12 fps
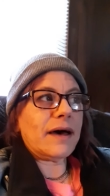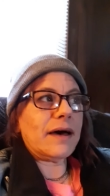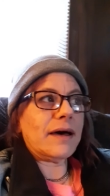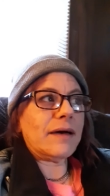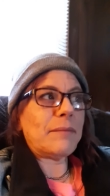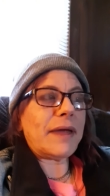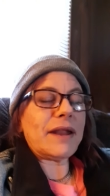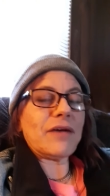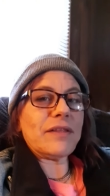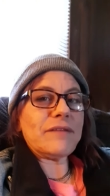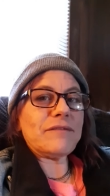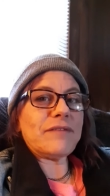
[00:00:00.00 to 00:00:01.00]

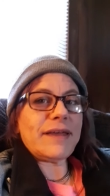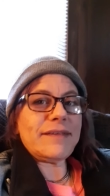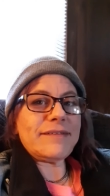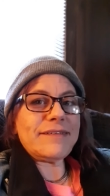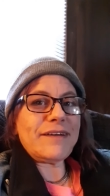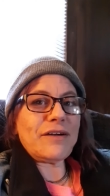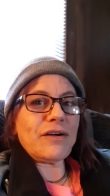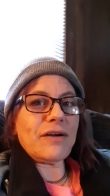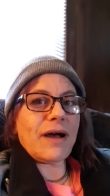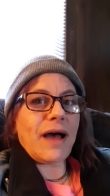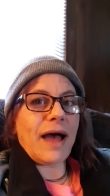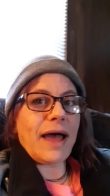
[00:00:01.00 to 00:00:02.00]
medical advice here.
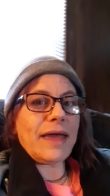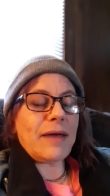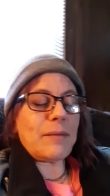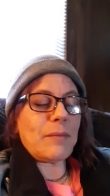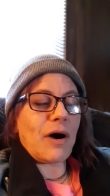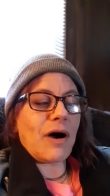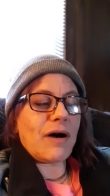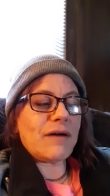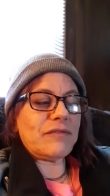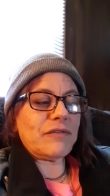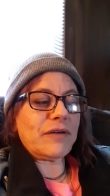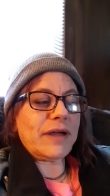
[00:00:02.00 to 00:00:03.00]
I am
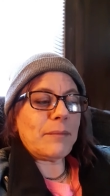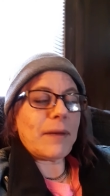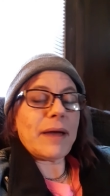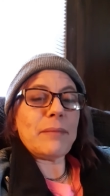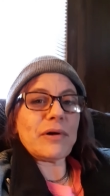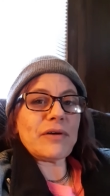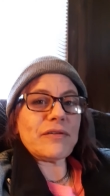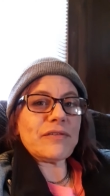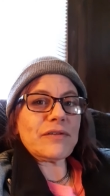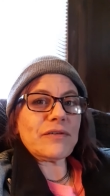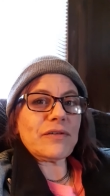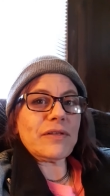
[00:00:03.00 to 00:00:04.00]
offering my
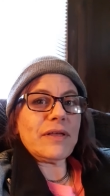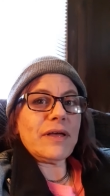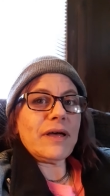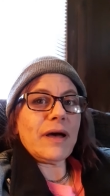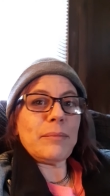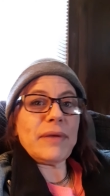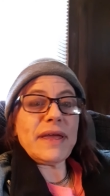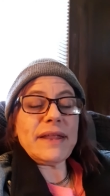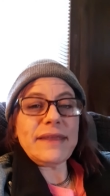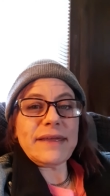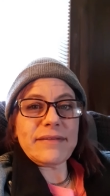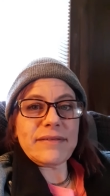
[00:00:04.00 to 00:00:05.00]
personal
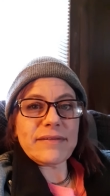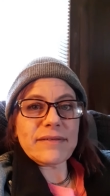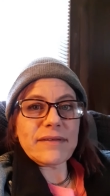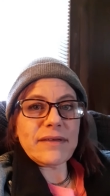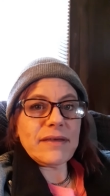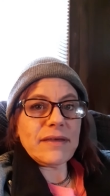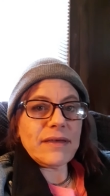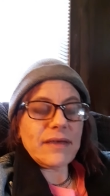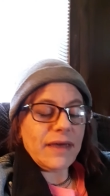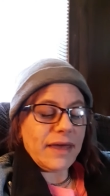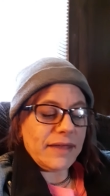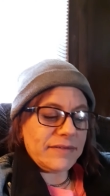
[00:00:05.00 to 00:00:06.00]
opinions
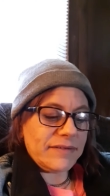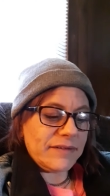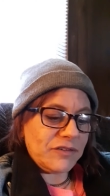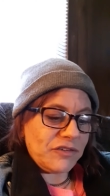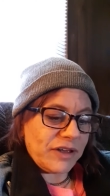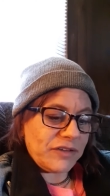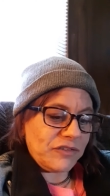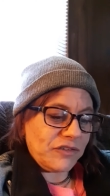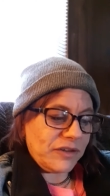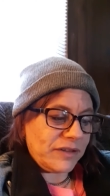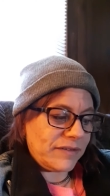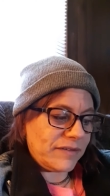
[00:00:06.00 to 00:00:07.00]
and
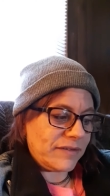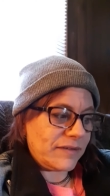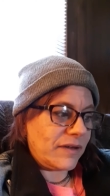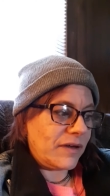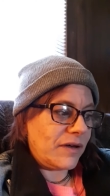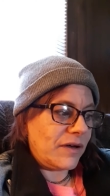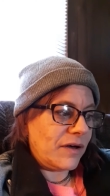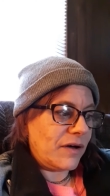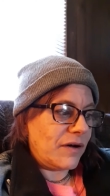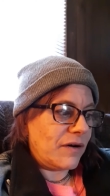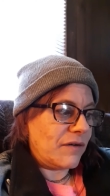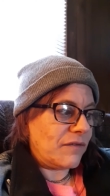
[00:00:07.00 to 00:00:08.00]
suggestions
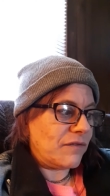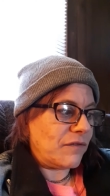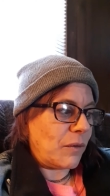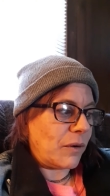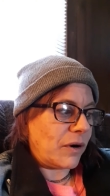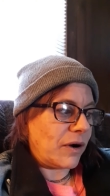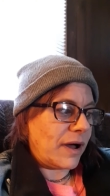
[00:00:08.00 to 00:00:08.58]
for